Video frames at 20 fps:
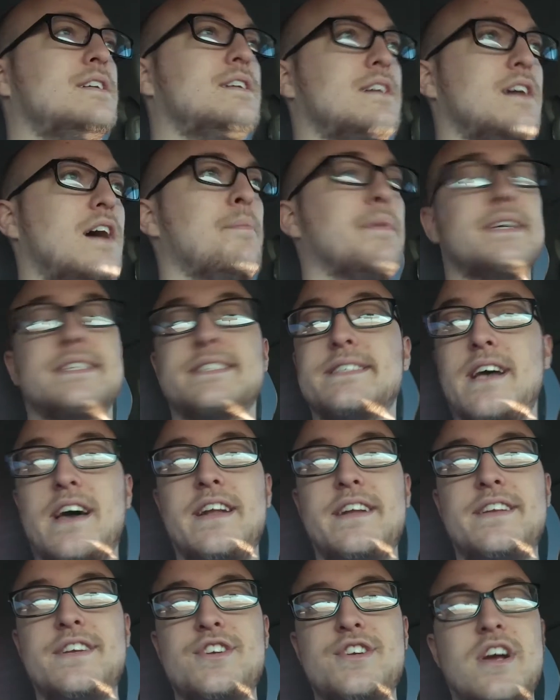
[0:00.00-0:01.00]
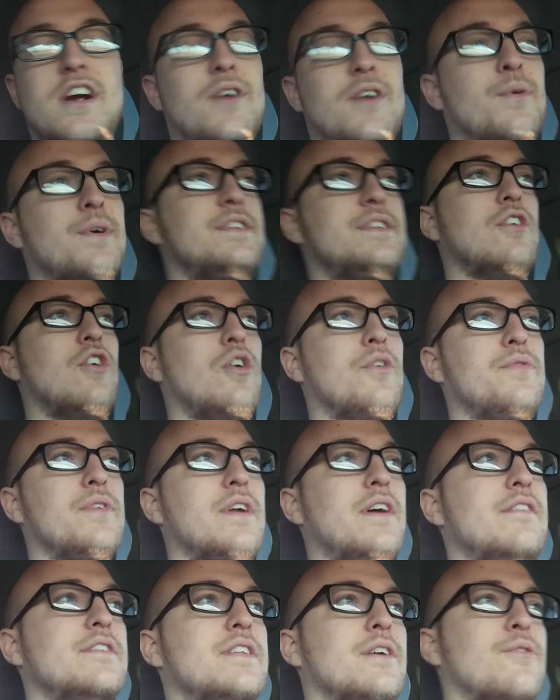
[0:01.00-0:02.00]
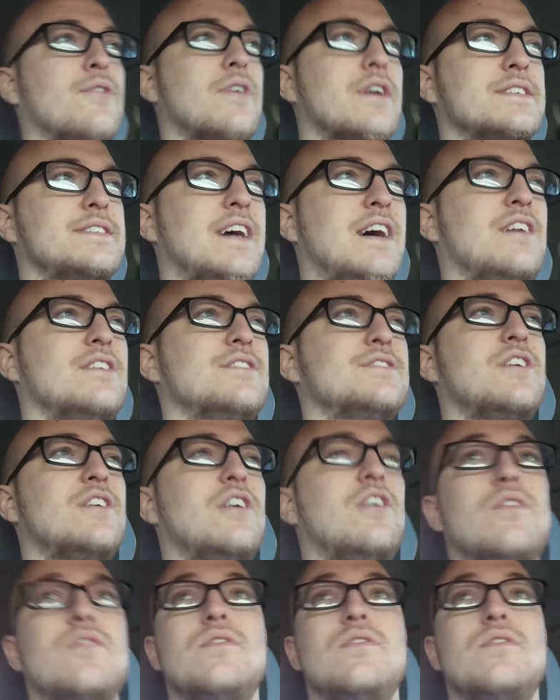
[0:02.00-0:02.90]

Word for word: I'm excited to share it with you. Hopefully everything works out. So